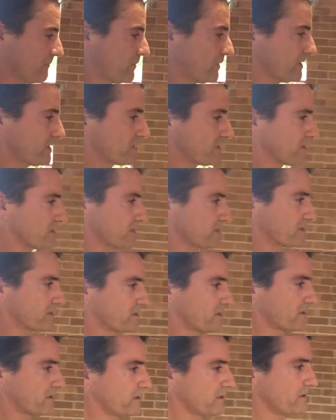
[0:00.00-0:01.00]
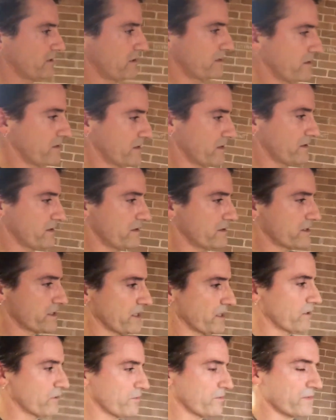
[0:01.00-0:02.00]
pieces to
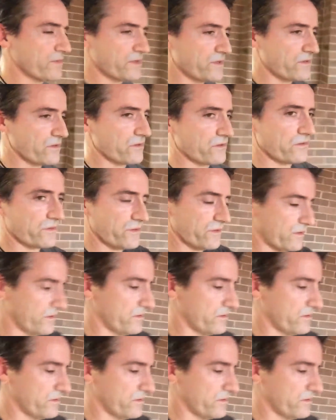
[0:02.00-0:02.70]
help sort of